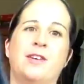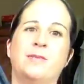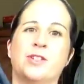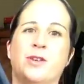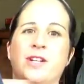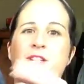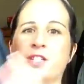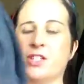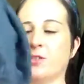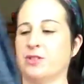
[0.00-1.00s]
So I
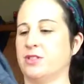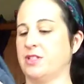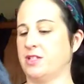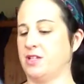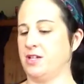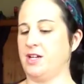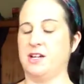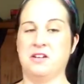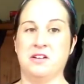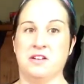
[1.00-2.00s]
just thought
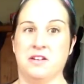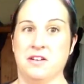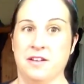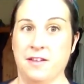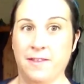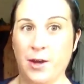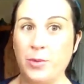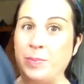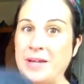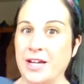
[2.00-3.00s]
that
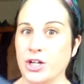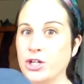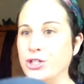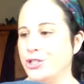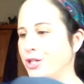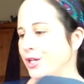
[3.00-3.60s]
would be a good